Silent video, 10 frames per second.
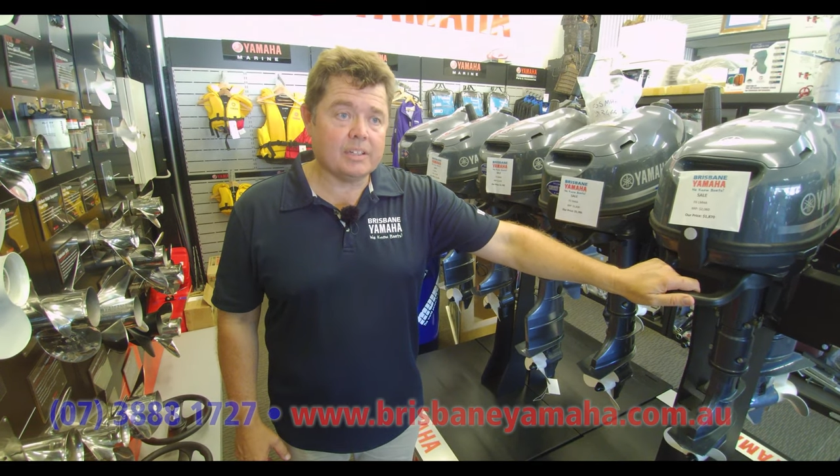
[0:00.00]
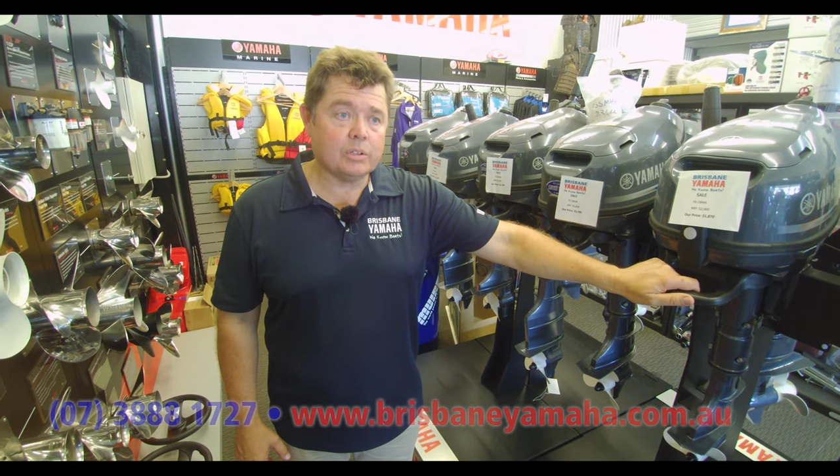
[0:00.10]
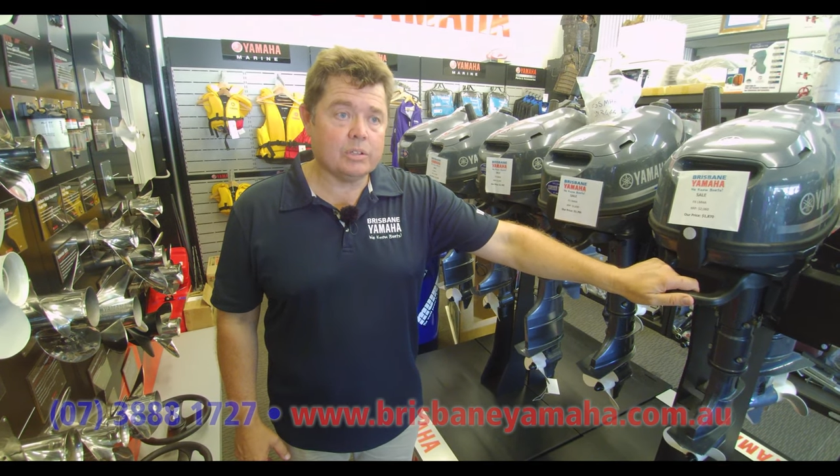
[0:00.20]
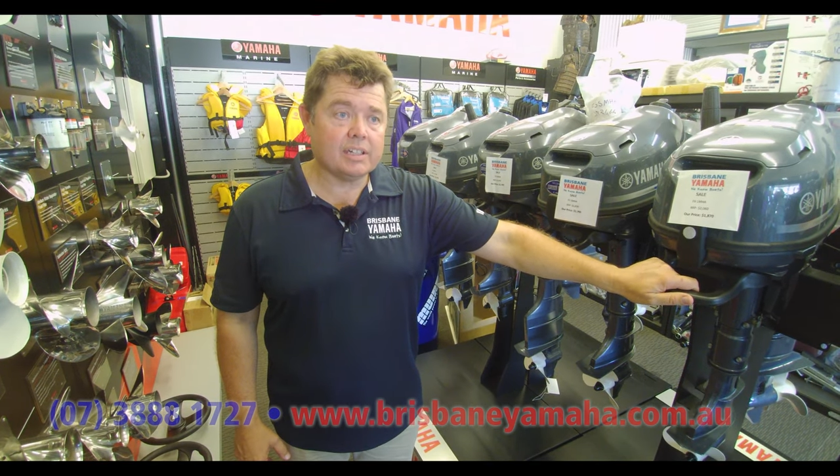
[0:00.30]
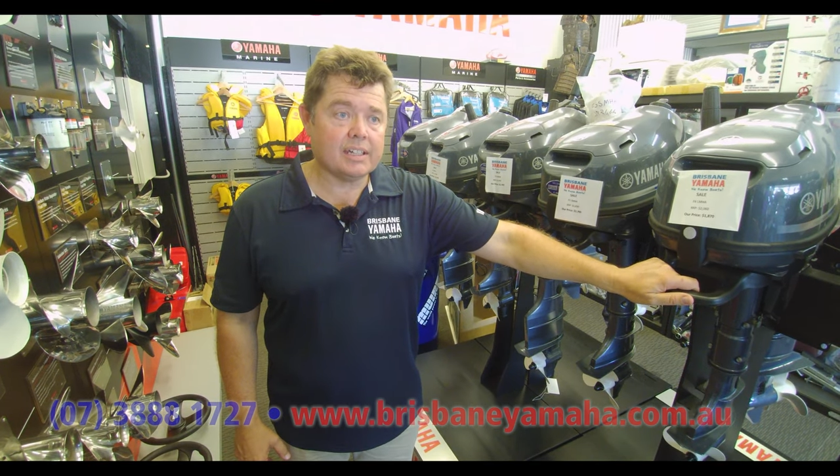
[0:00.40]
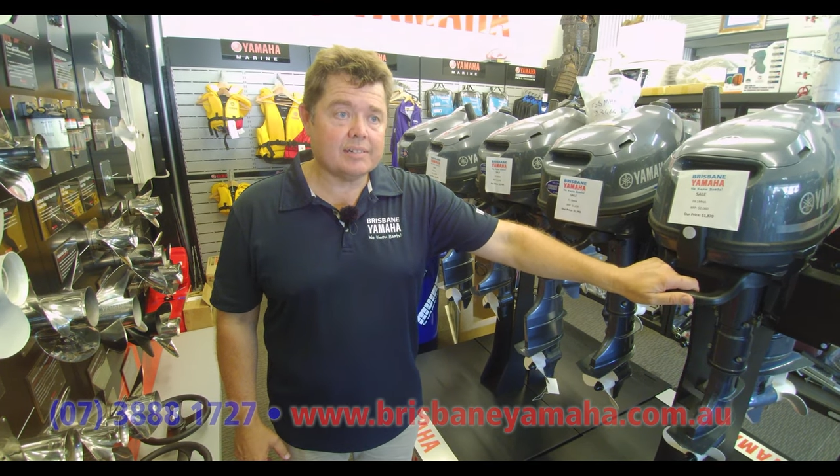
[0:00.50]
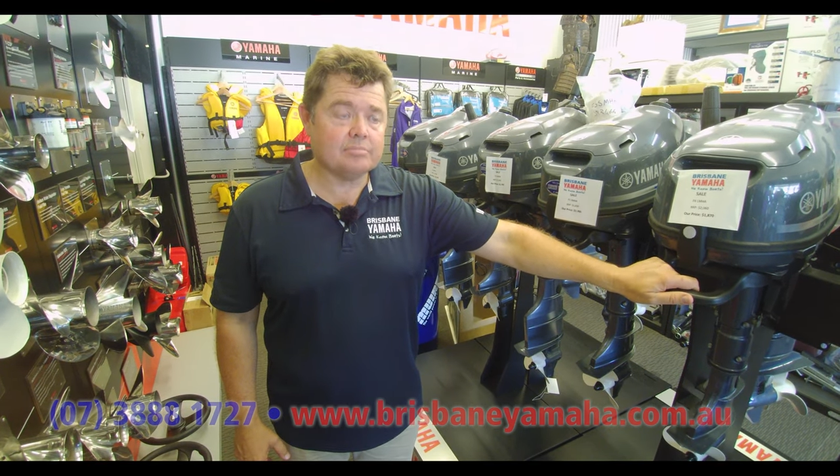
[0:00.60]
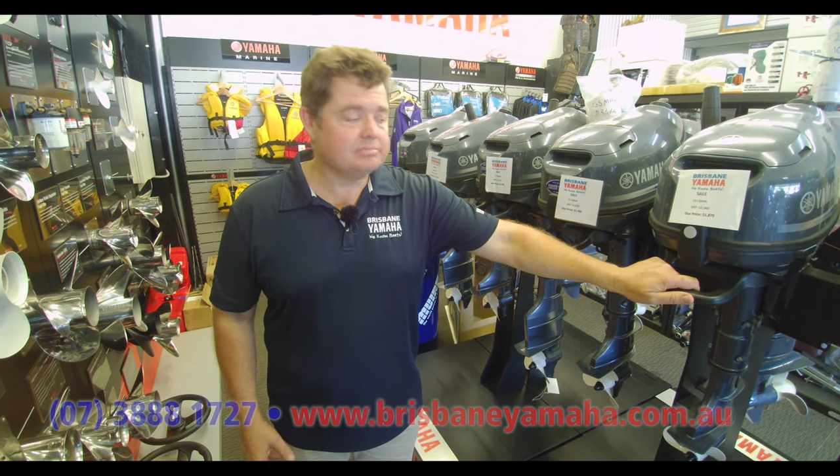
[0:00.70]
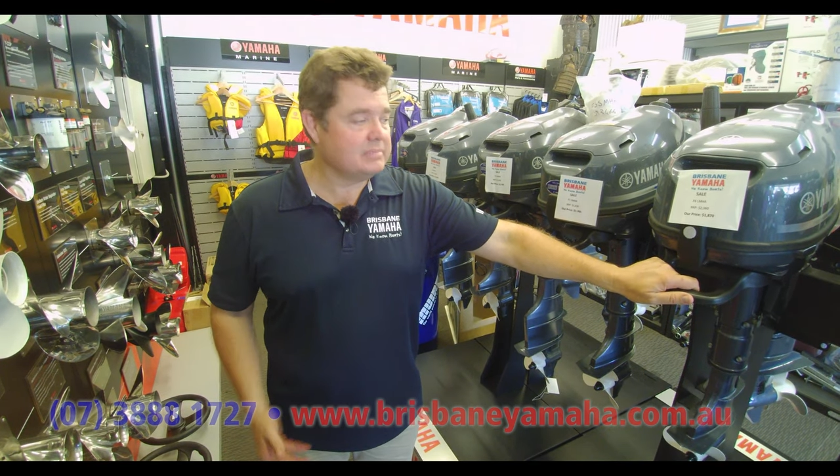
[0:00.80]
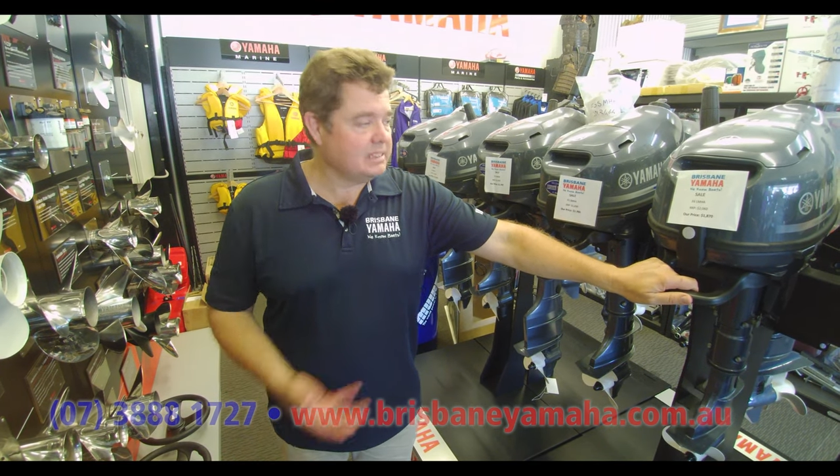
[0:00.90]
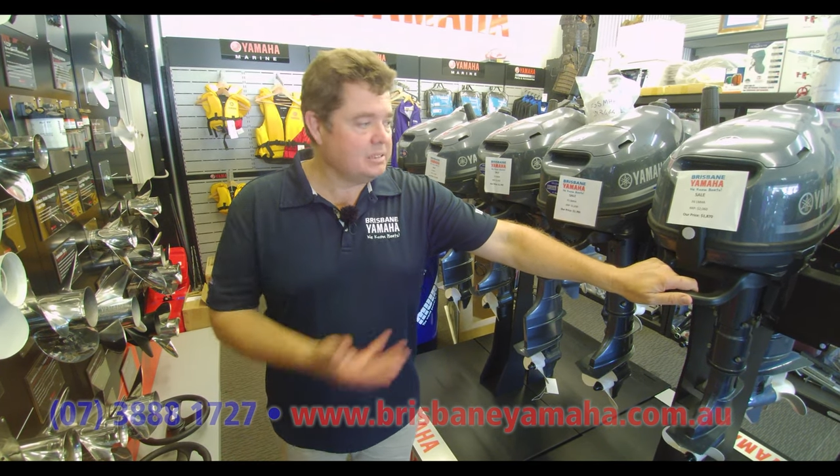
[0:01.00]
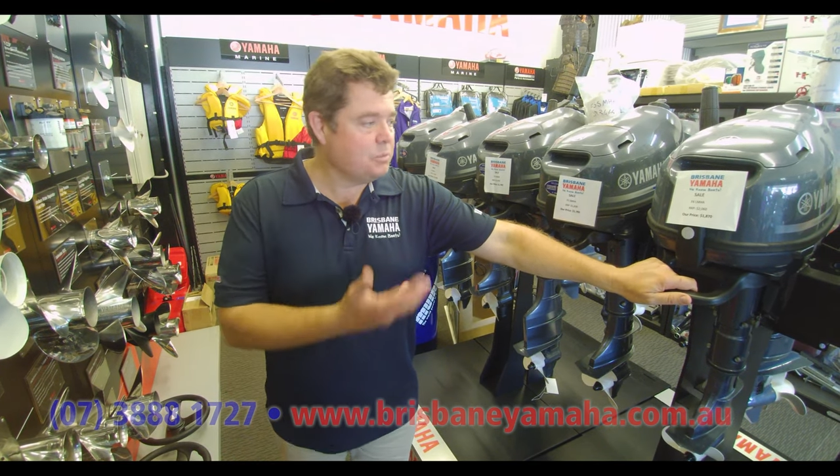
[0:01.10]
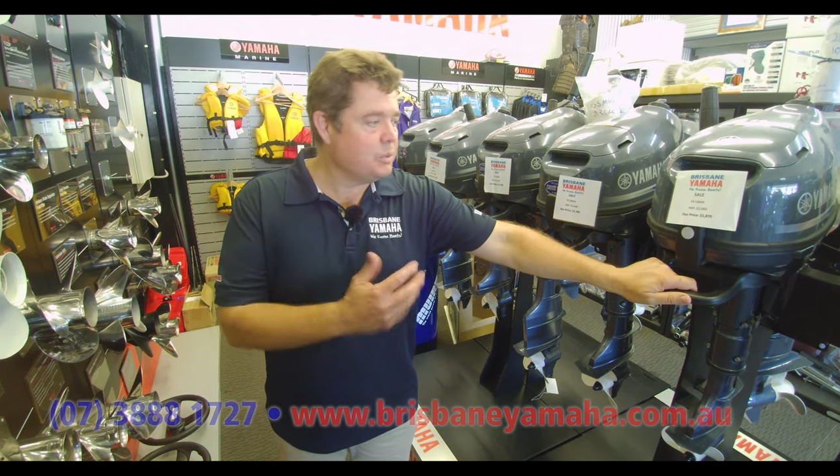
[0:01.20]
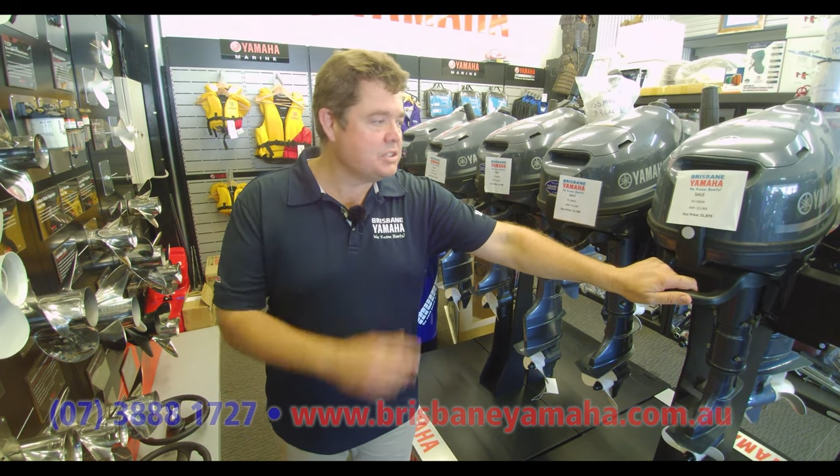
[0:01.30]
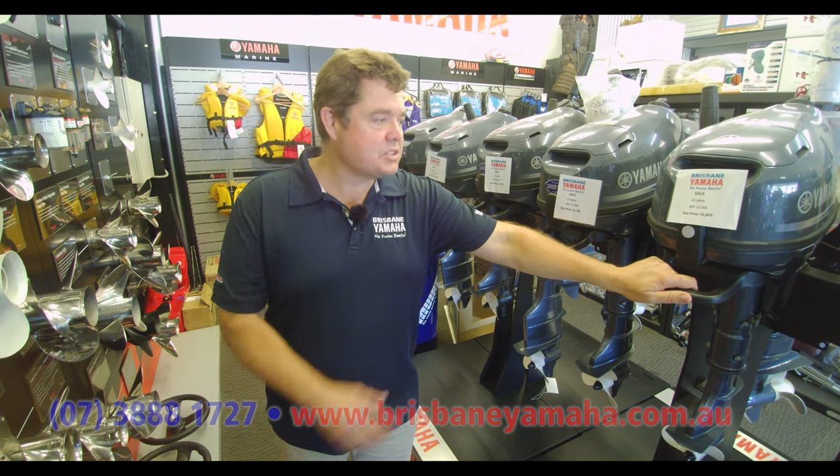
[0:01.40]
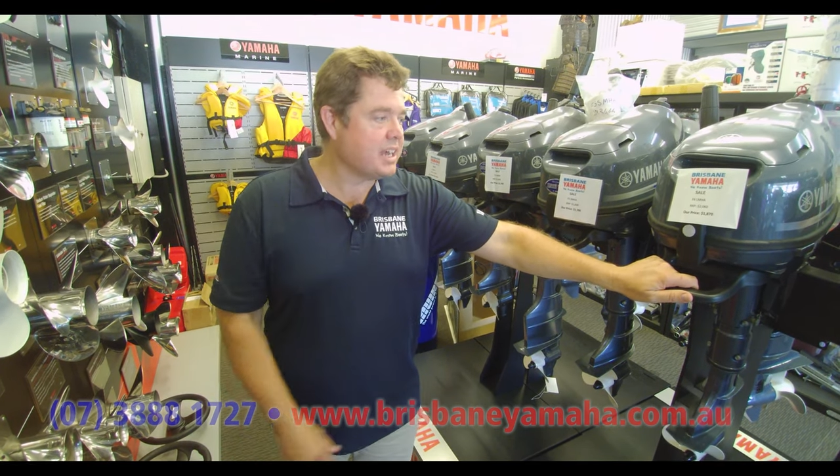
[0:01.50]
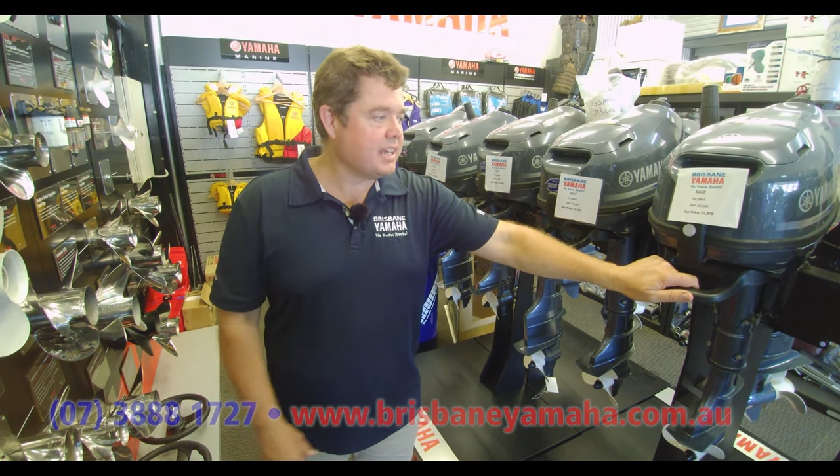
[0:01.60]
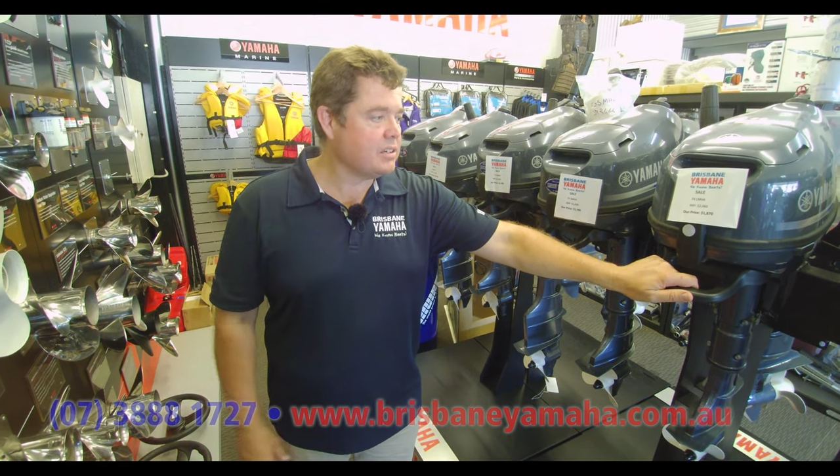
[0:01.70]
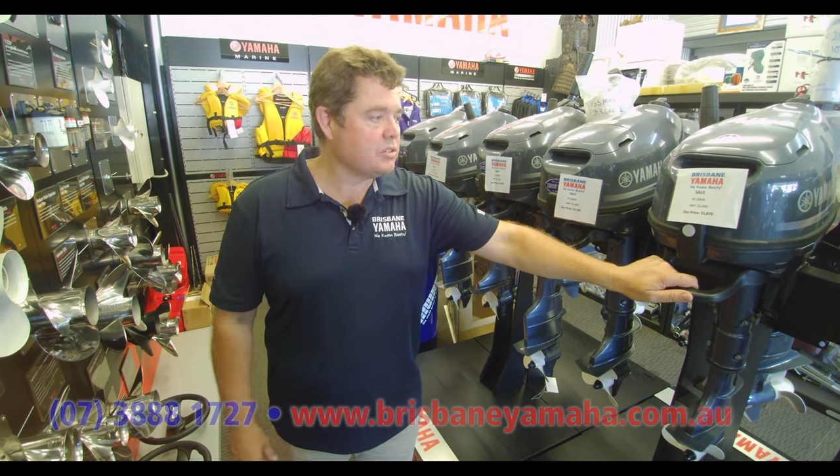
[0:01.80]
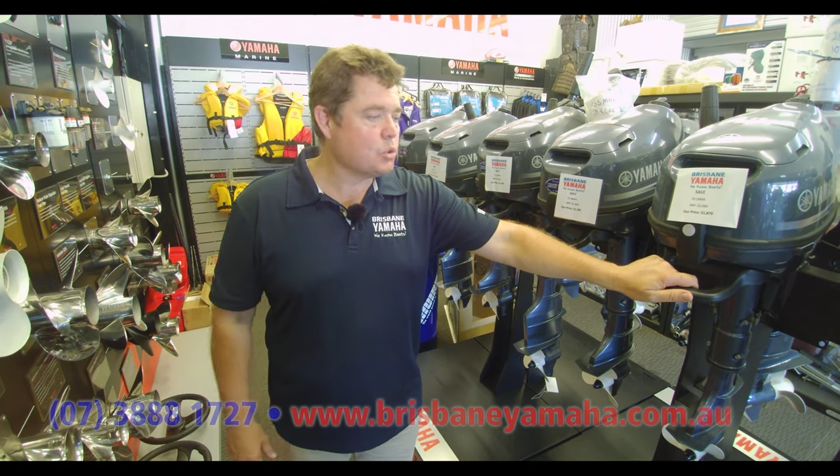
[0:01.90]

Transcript: And look, um, we just can't